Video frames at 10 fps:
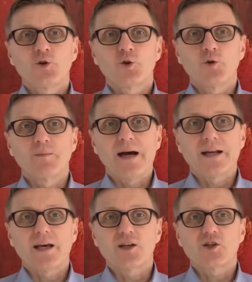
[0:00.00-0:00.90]
to
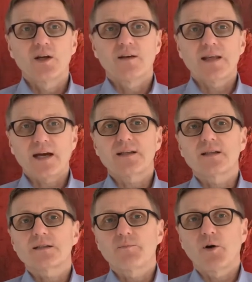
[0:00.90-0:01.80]
manage. That
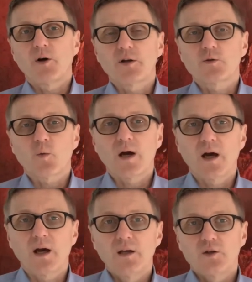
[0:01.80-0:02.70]
is the point
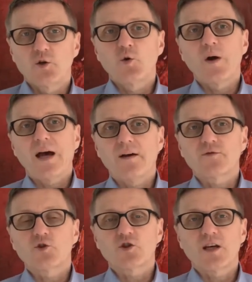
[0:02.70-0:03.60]
where you have
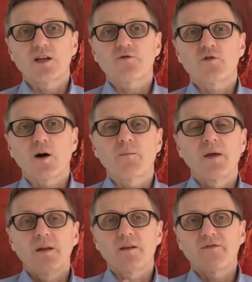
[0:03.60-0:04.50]
to change from
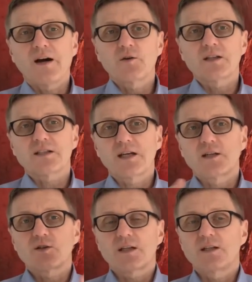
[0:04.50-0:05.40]
the founder
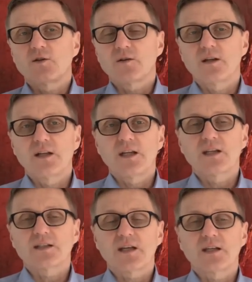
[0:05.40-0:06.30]
status into the
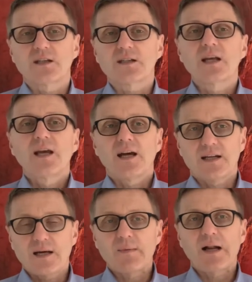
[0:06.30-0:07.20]
leader status,
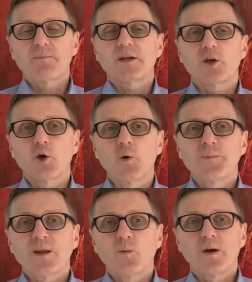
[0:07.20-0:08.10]
and I'm helping you
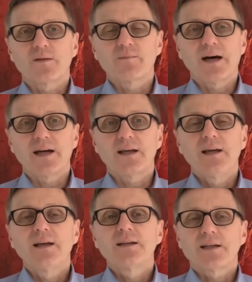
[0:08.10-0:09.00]
with my
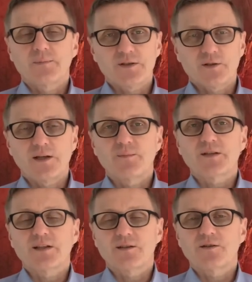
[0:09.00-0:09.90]
tips, tips,
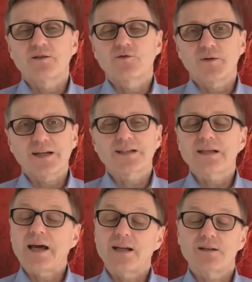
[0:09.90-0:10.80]
and tricks
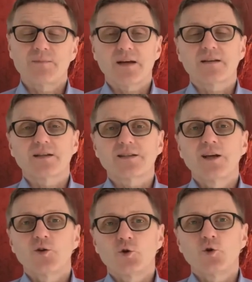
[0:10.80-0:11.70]
and methods
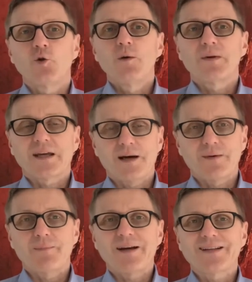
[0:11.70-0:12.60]
to become
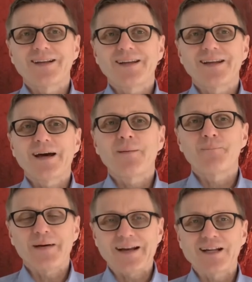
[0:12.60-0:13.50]
a better leader,
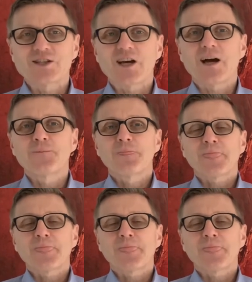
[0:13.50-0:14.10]
manager,